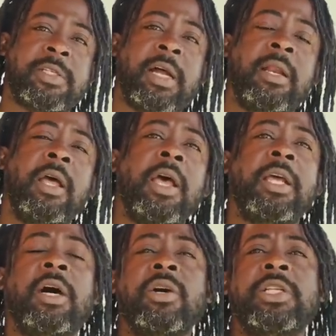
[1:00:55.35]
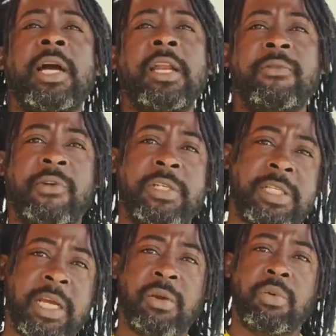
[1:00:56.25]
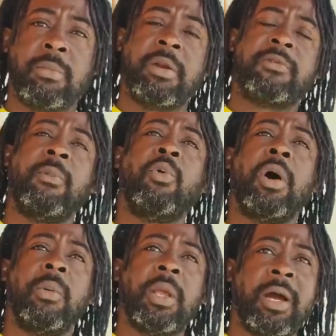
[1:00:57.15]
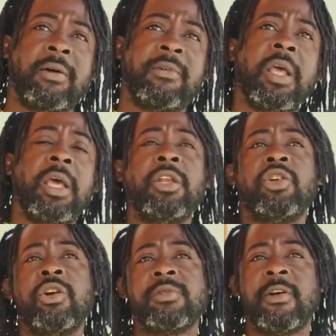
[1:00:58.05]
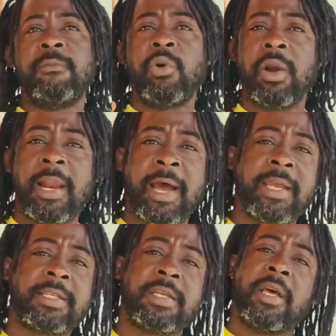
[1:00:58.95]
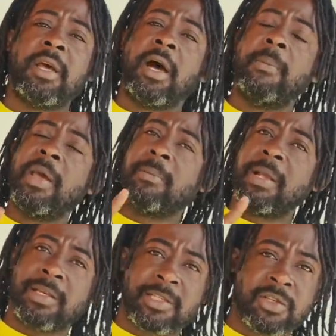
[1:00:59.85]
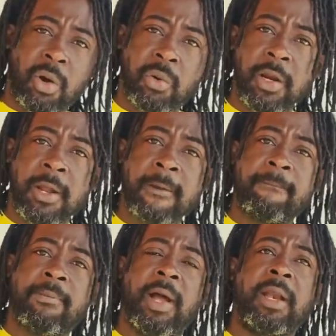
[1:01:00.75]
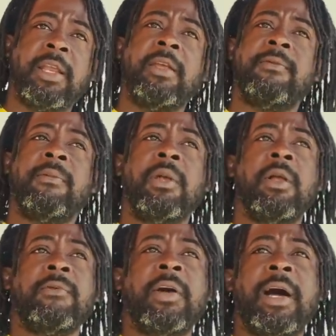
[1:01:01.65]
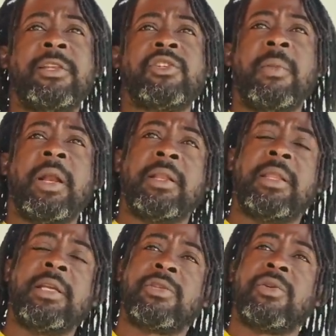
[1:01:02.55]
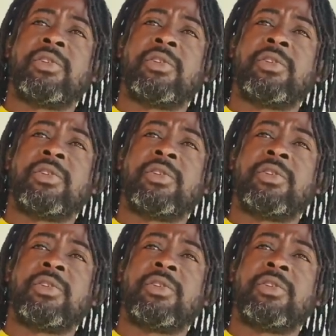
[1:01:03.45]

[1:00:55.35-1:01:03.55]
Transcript: And it's about take a different set of equipment from what we have in terms of more light, a bit better sound, and even to add some other things to